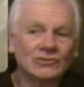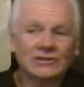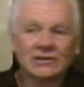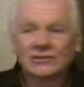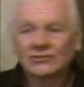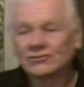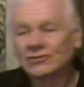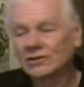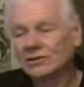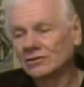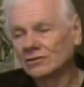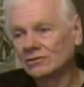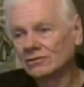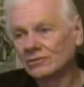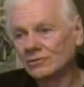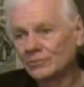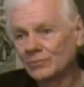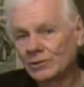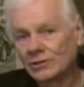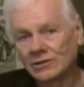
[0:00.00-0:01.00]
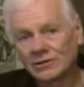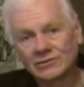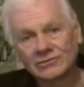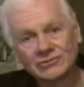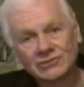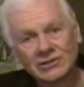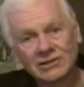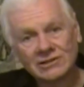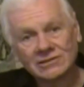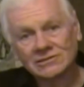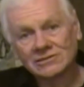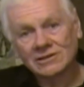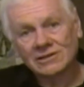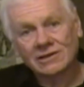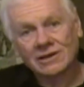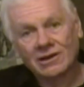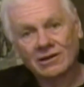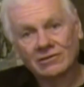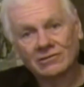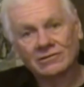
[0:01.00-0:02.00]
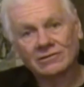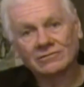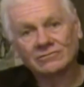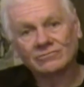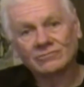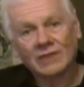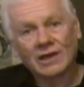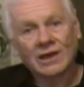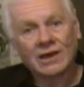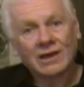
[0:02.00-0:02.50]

just Google Pelosi's hair